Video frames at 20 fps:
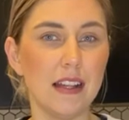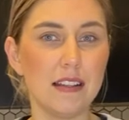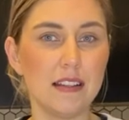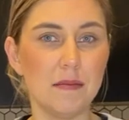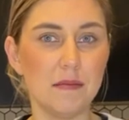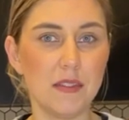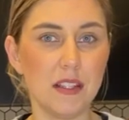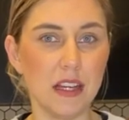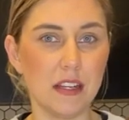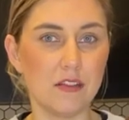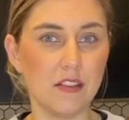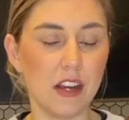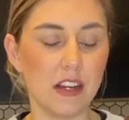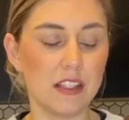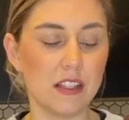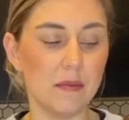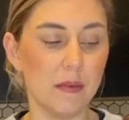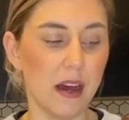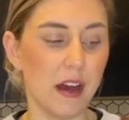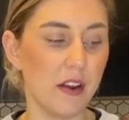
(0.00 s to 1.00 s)
some sun-dried
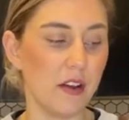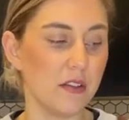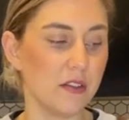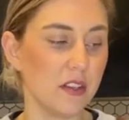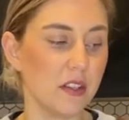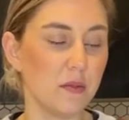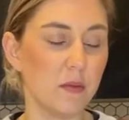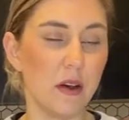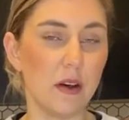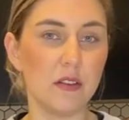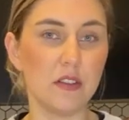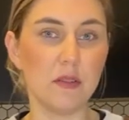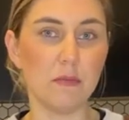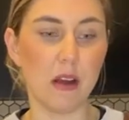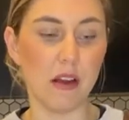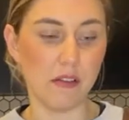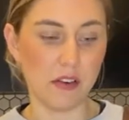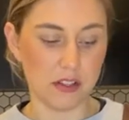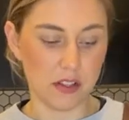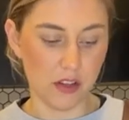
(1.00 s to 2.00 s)
tomatoes as well to my
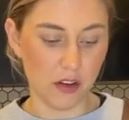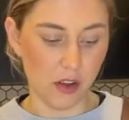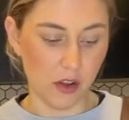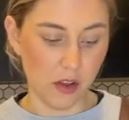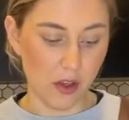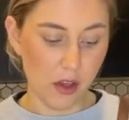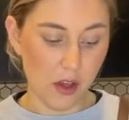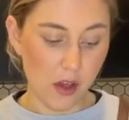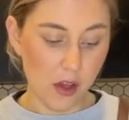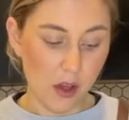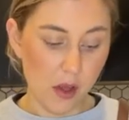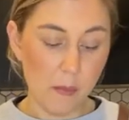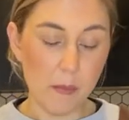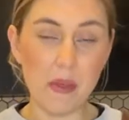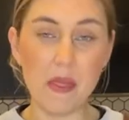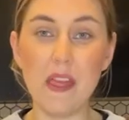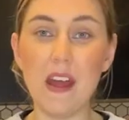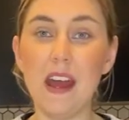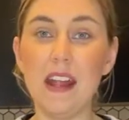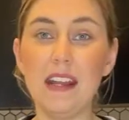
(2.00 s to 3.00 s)
risotto.
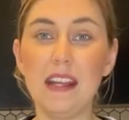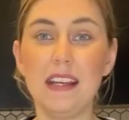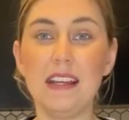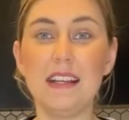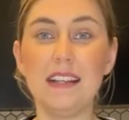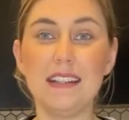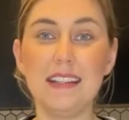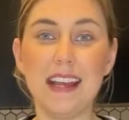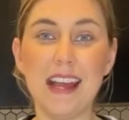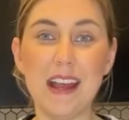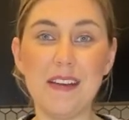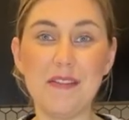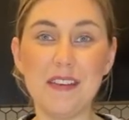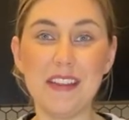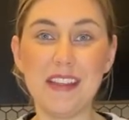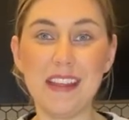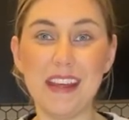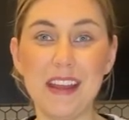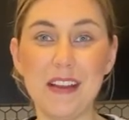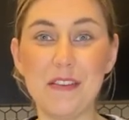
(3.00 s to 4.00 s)
But that is
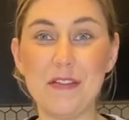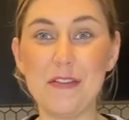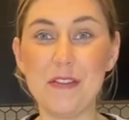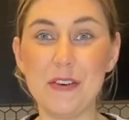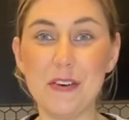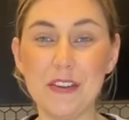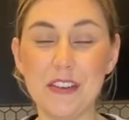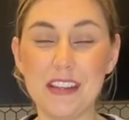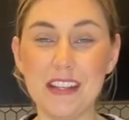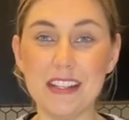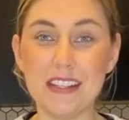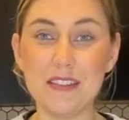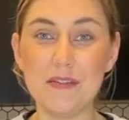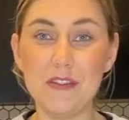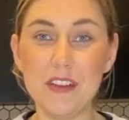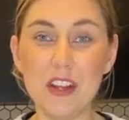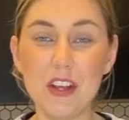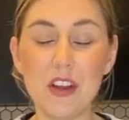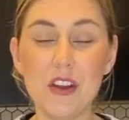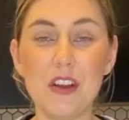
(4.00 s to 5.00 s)
everything for this
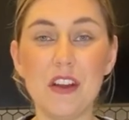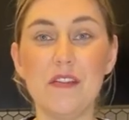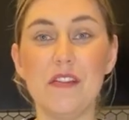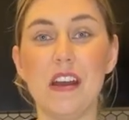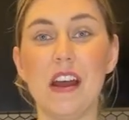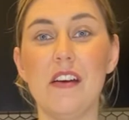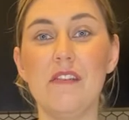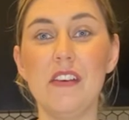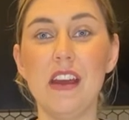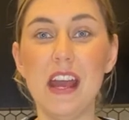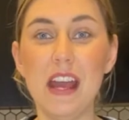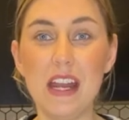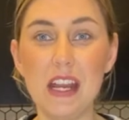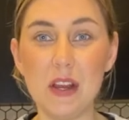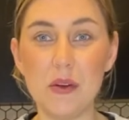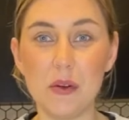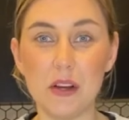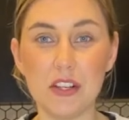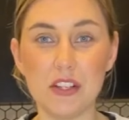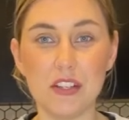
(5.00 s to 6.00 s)
video. If you have any
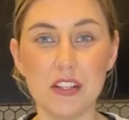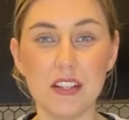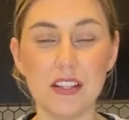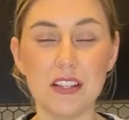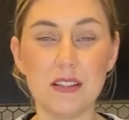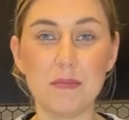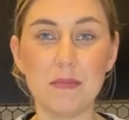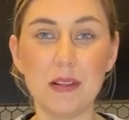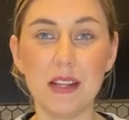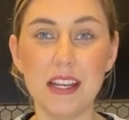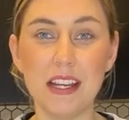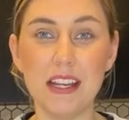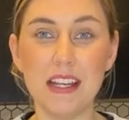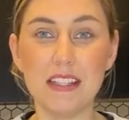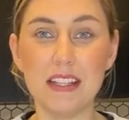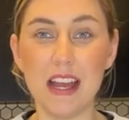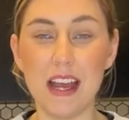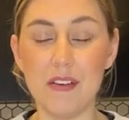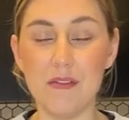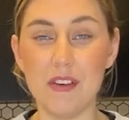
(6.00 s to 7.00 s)
questions, please
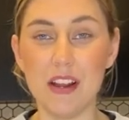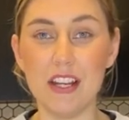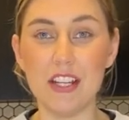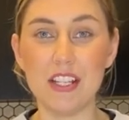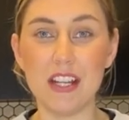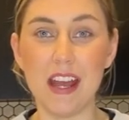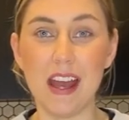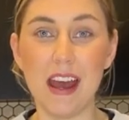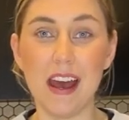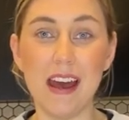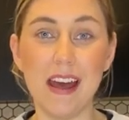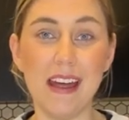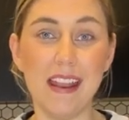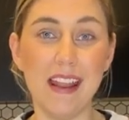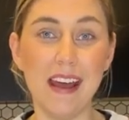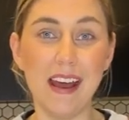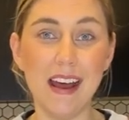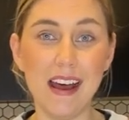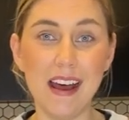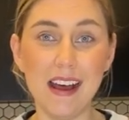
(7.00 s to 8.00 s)
reach out and
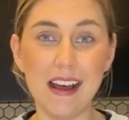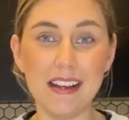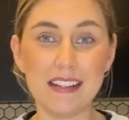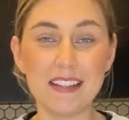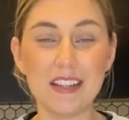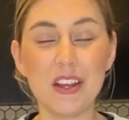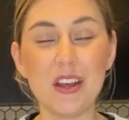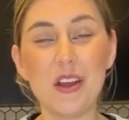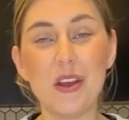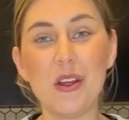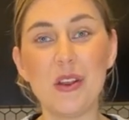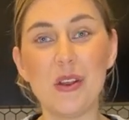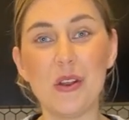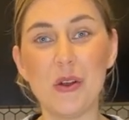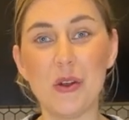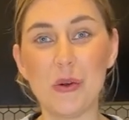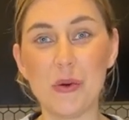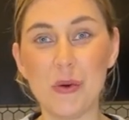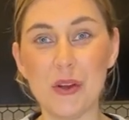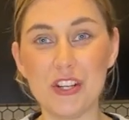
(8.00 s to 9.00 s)
ask.
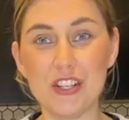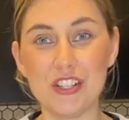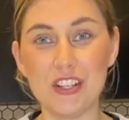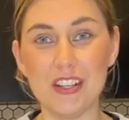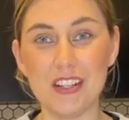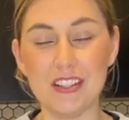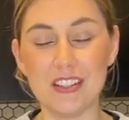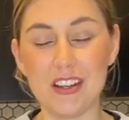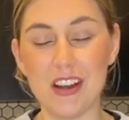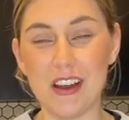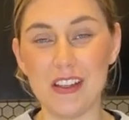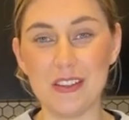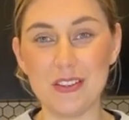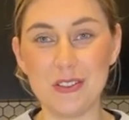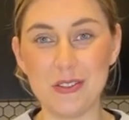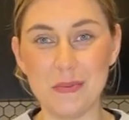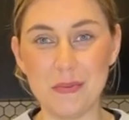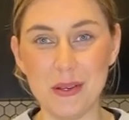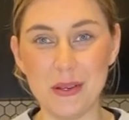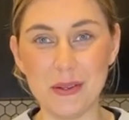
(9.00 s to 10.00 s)
No question is either
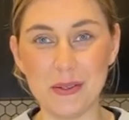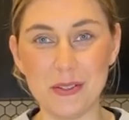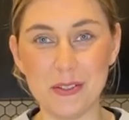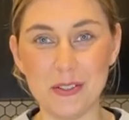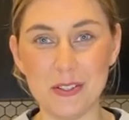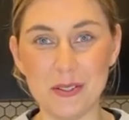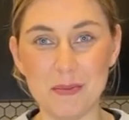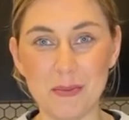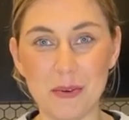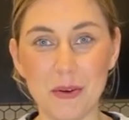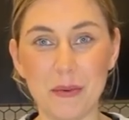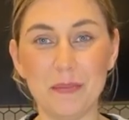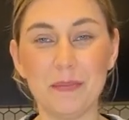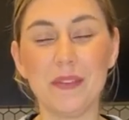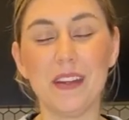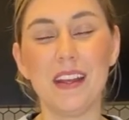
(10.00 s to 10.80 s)
too big or too small.